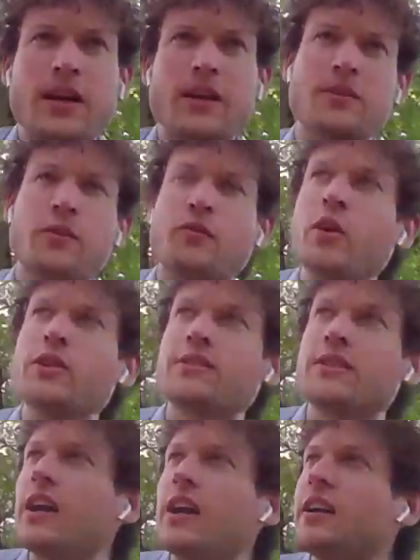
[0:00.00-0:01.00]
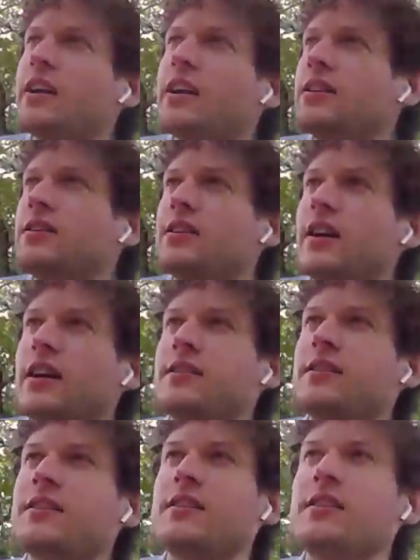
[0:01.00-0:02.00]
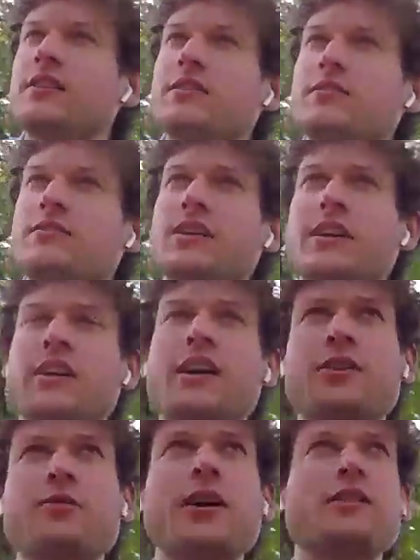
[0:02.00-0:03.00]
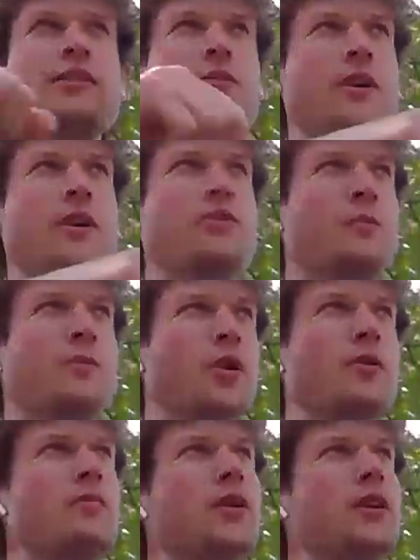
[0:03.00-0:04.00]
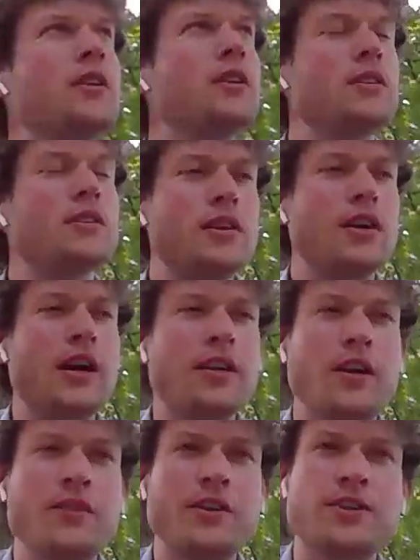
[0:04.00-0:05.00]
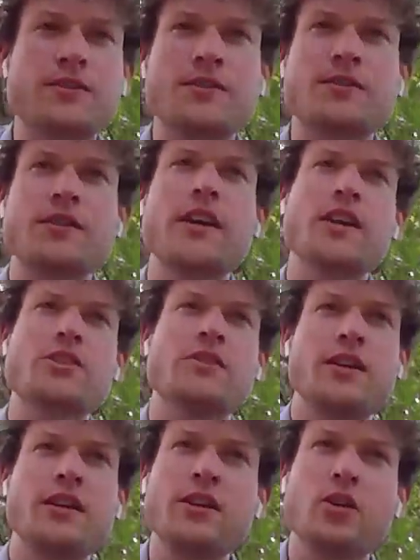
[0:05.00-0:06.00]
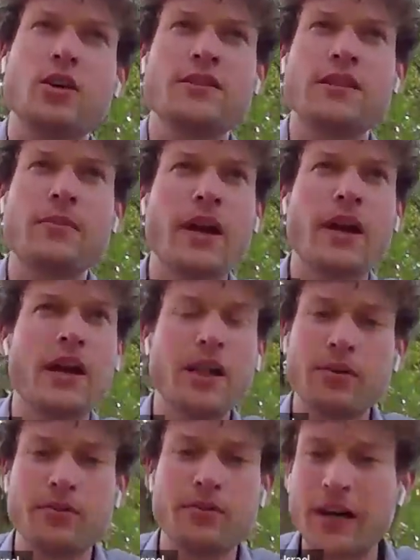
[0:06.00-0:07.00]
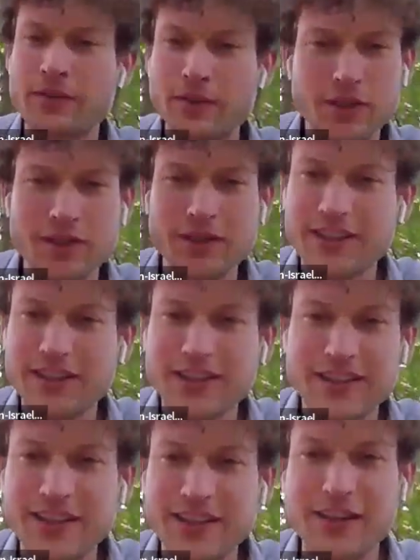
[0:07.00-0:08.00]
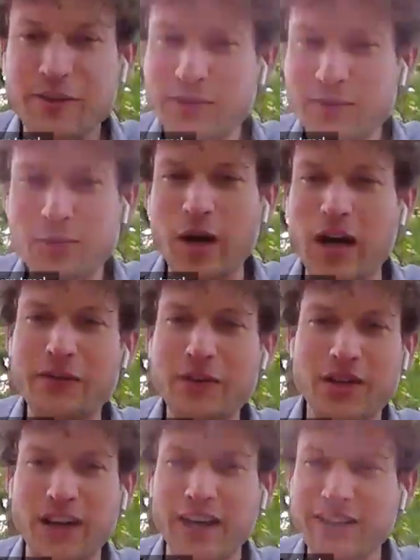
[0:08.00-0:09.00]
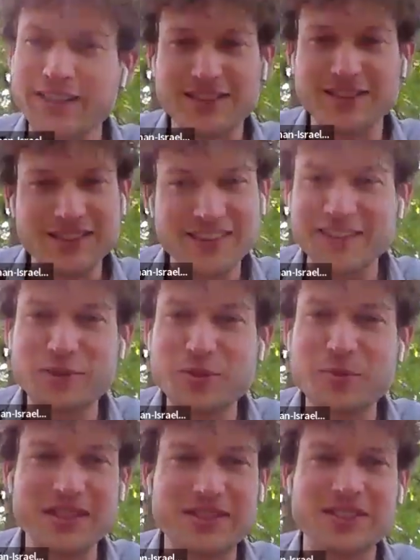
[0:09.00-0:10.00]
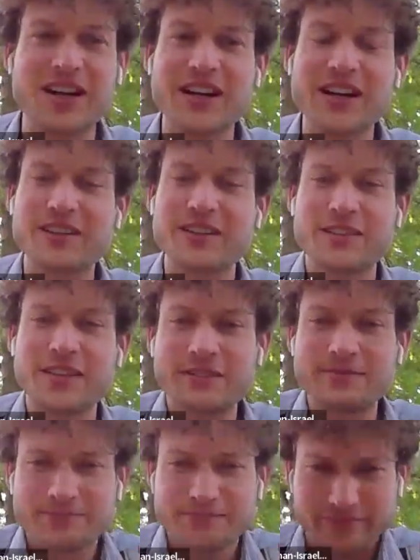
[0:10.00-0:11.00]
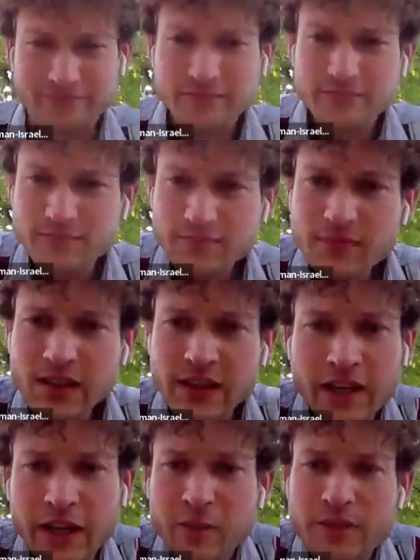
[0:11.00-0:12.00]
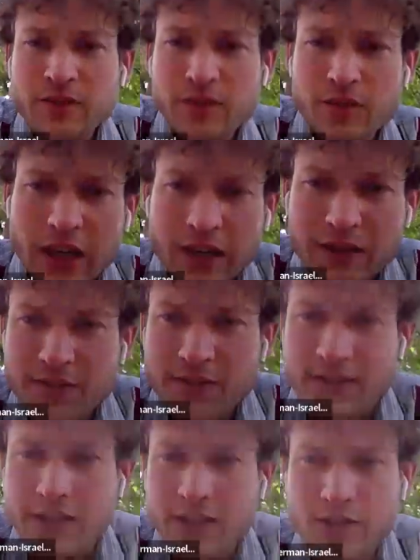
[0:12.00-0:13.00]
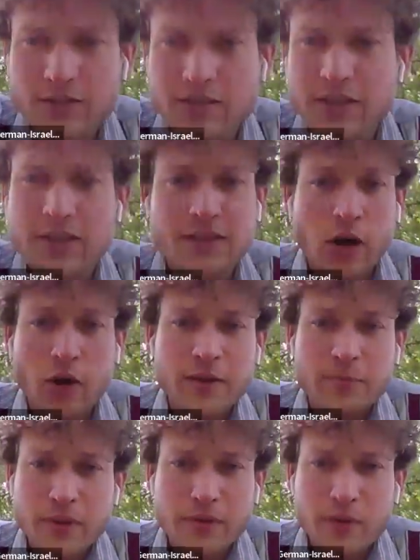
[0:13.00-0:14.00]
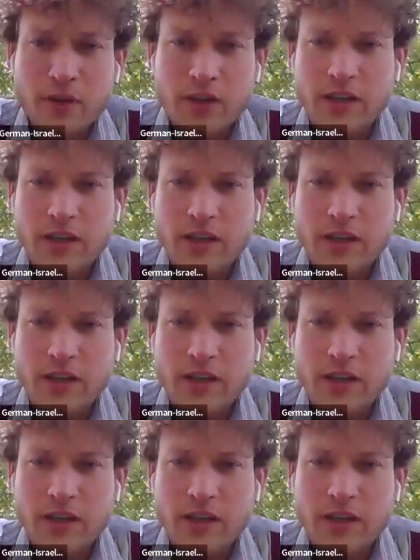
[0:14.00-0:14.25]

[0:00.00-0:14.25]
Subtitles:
The first guy, I think he tried to pull me under the stage, and then he got some help of two other guys 2 meter high, and then I was under the stage. Didn't know that before.